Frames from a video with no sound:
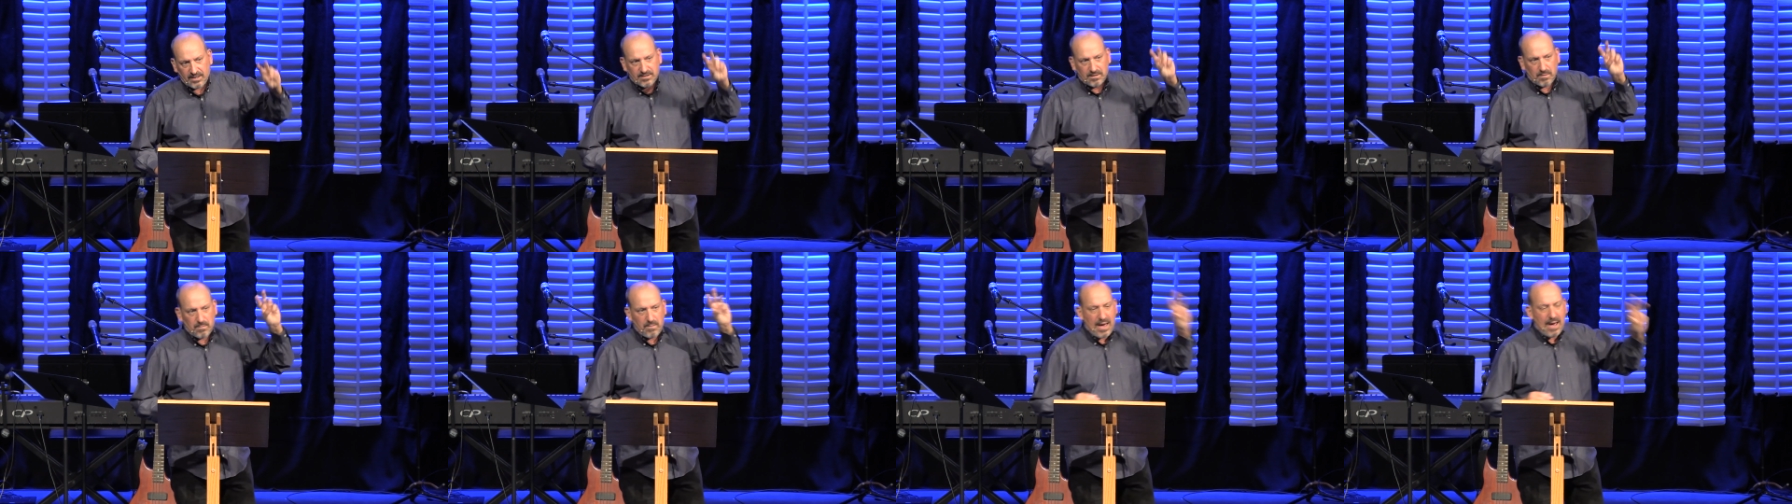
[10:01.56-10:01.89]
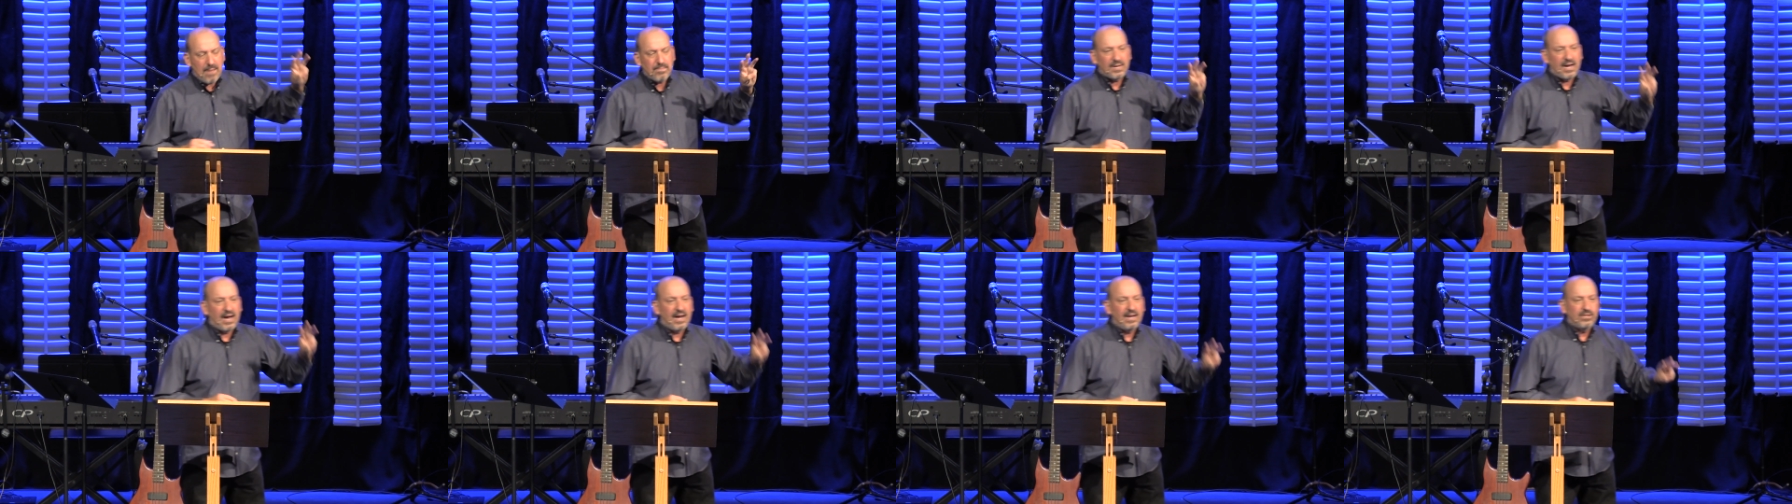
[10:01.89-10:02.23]
the
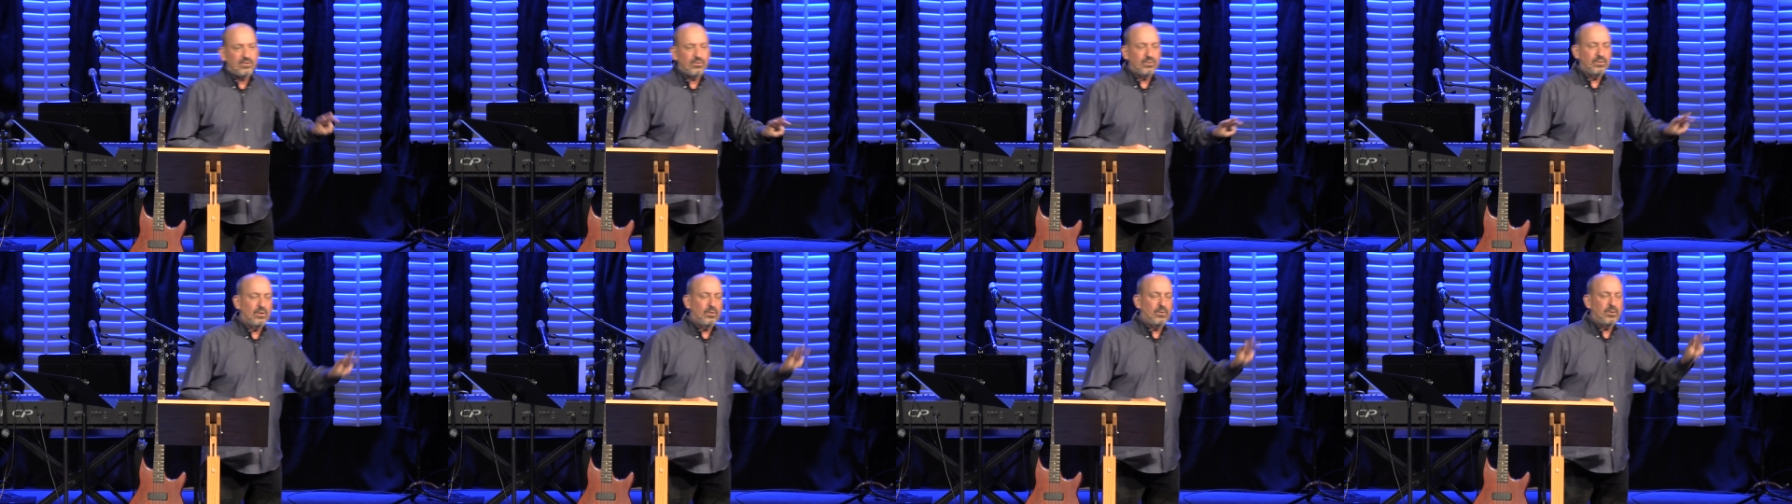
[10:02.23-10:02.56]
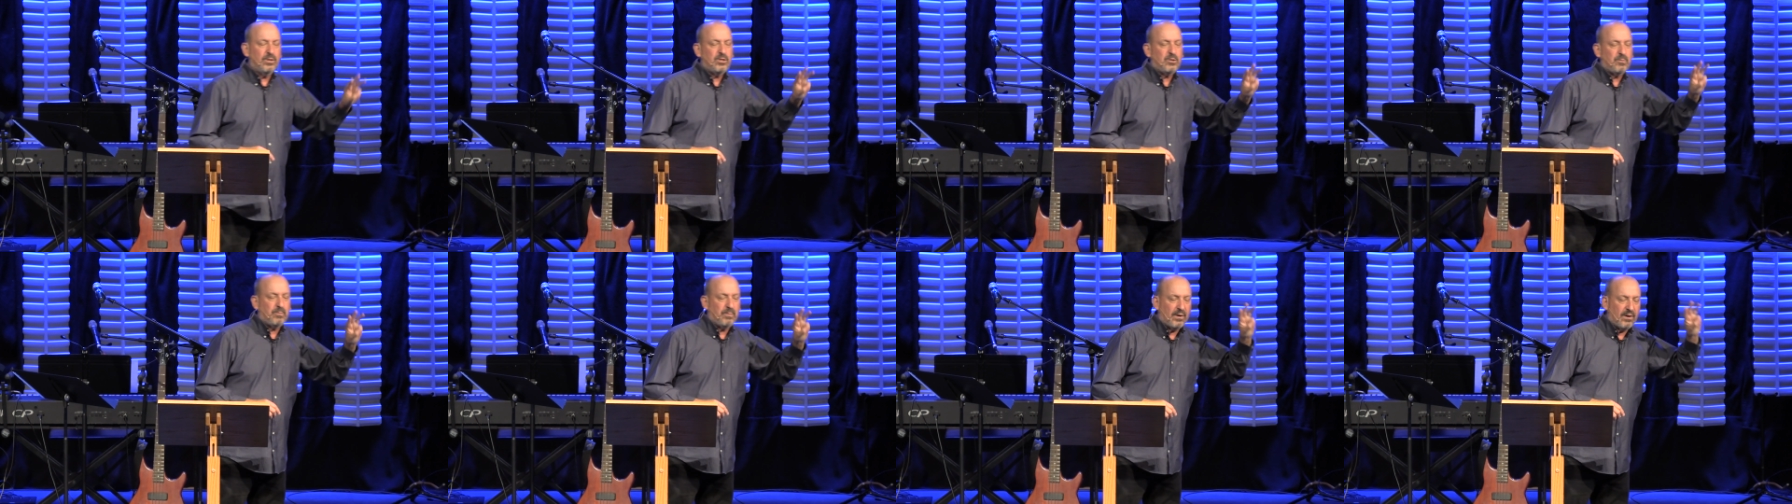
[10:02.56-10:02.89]
baptizer in the
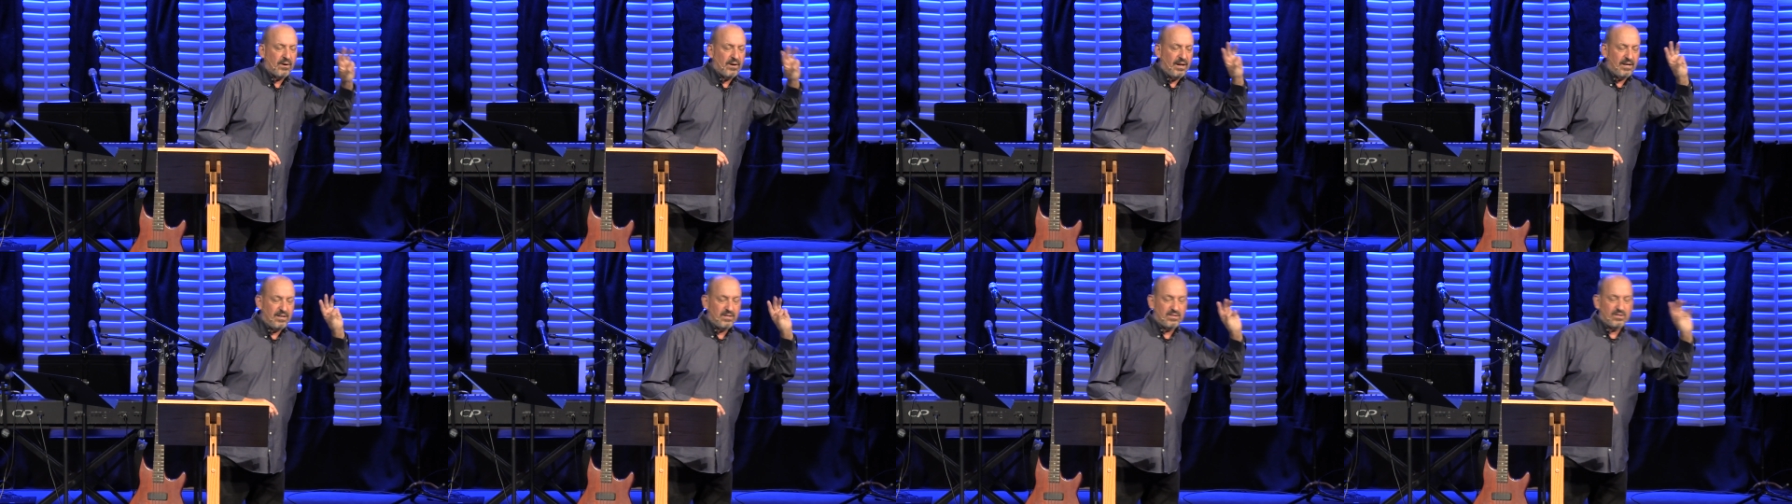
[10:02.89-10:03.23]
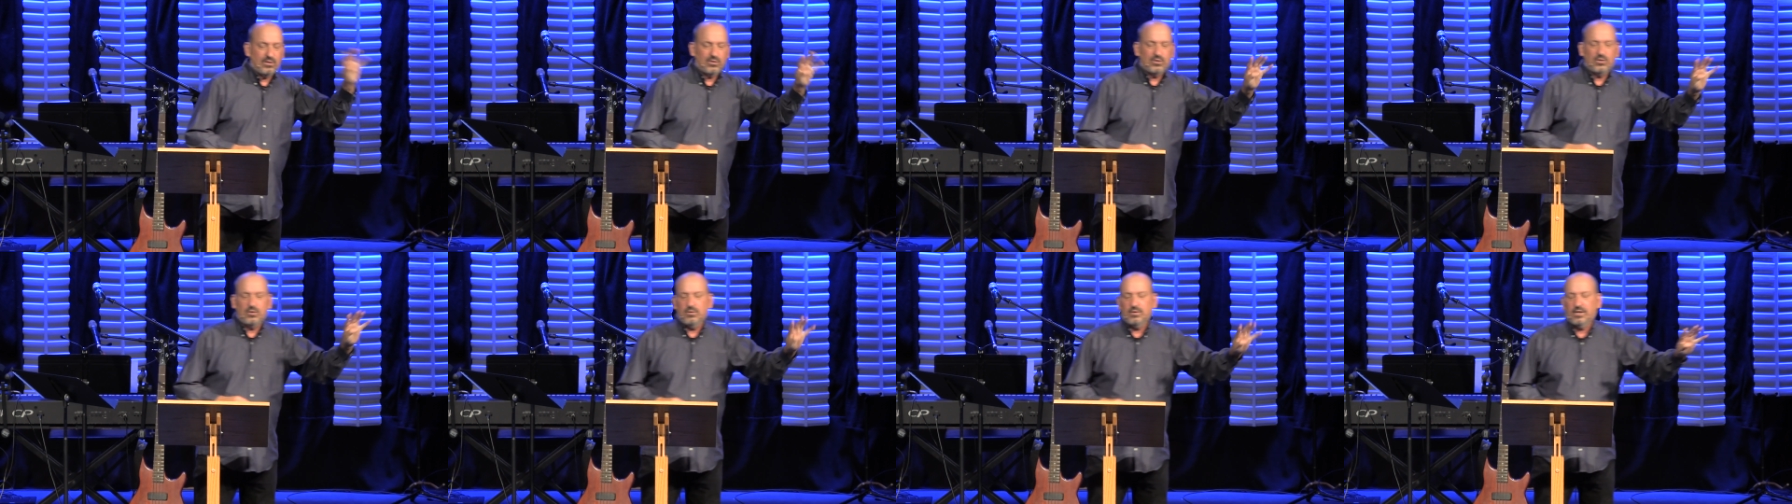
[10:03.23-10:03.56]
Holy Spirit, and He's the
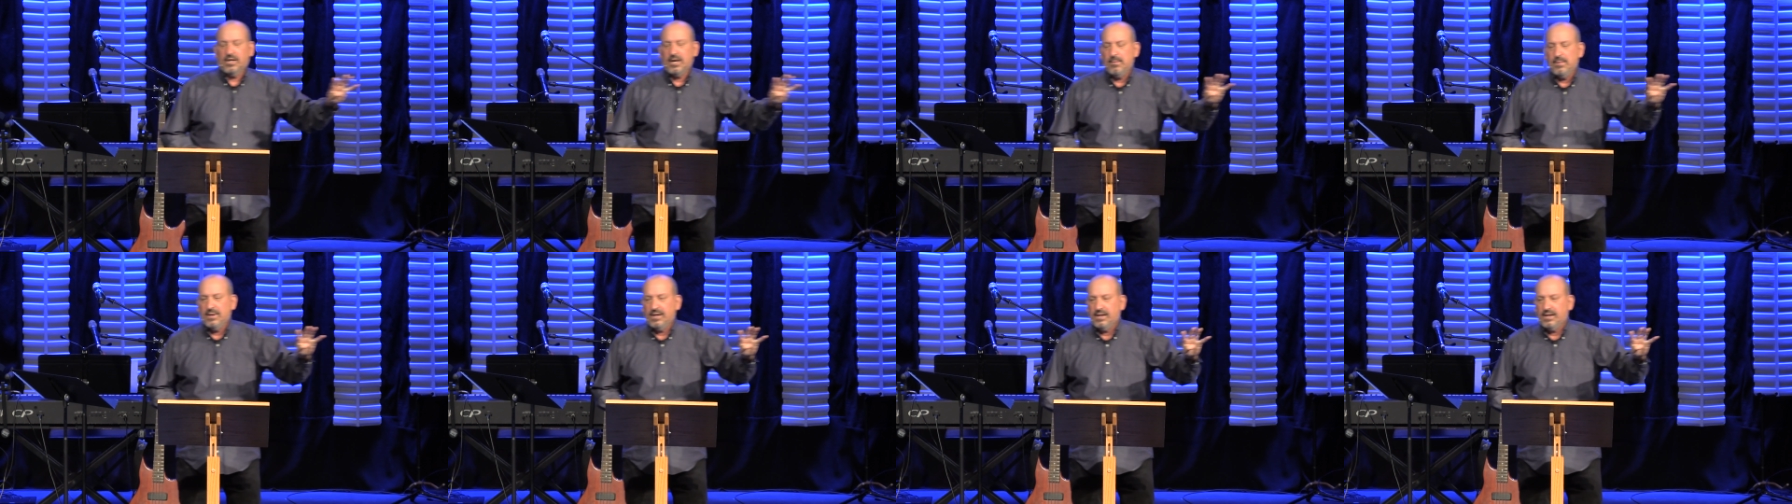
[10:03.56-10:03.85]
soon coming